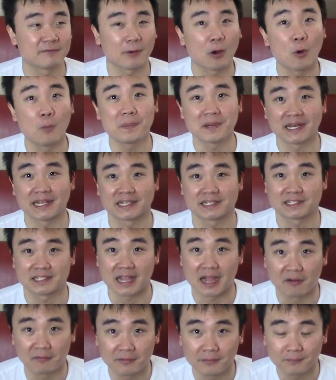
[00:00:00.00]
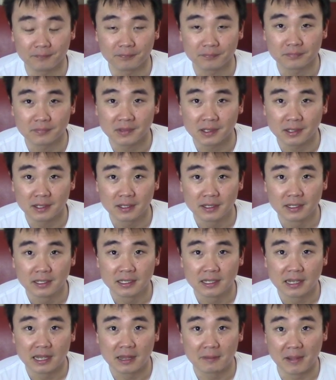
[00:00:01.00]
of opening stuff.
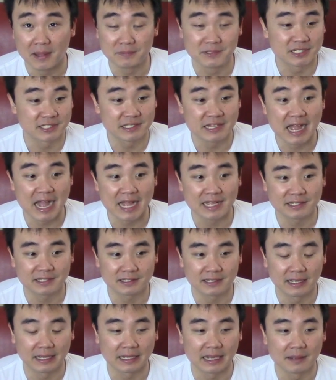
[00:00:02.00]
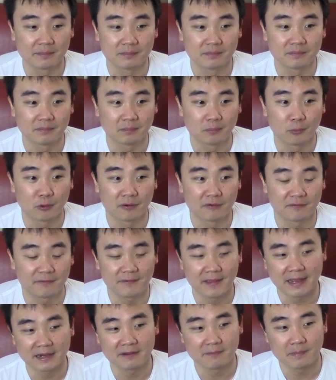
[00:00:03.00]
Um, I'm just not. Like, I'm more a
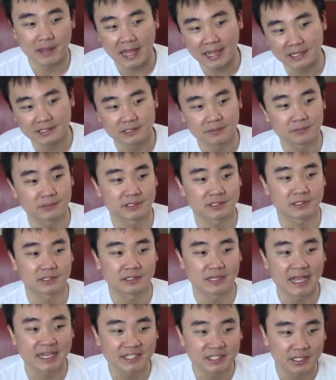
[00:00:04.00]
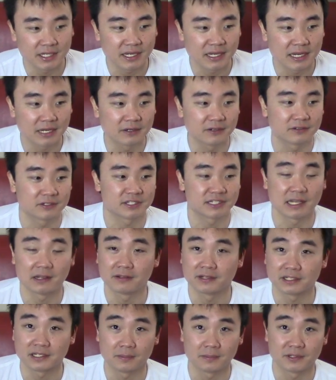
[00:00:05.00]
fan of buying someone's collection or
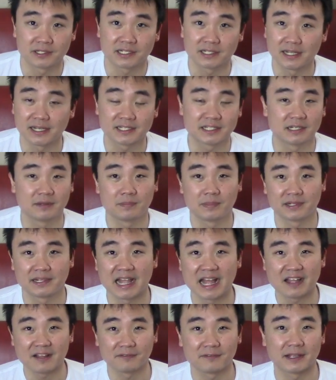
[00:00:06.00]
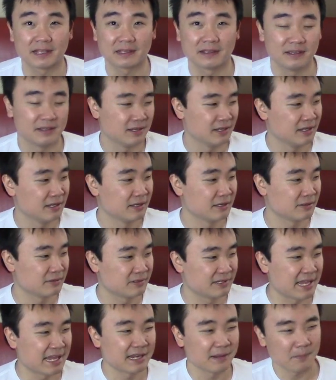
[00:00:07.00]
selling someone's collection, but not of like
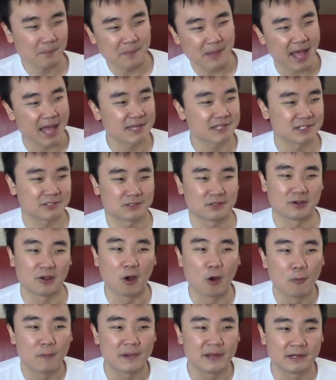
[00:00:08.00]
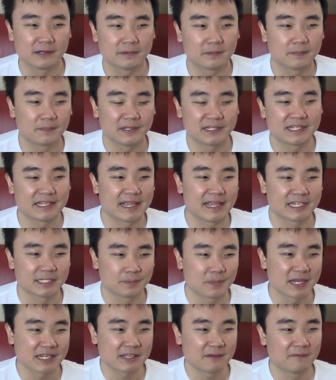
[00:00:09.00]
getting boxes to open. But the
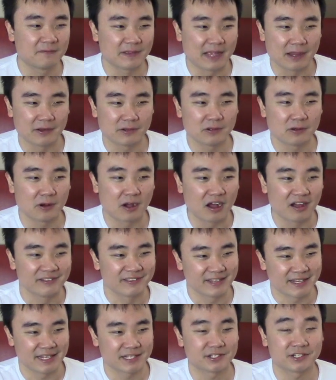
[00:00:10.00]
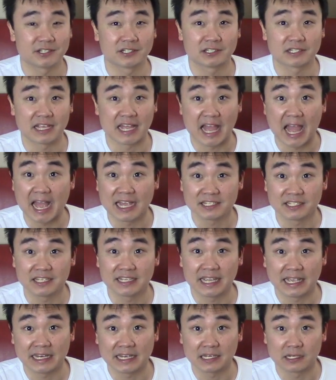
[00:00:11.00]
expected value on this is
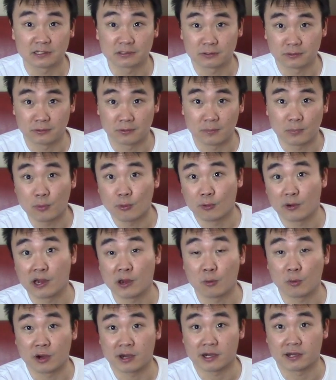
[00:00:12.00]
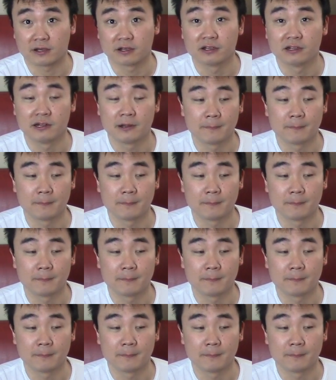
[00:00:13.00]
actually getting to the point where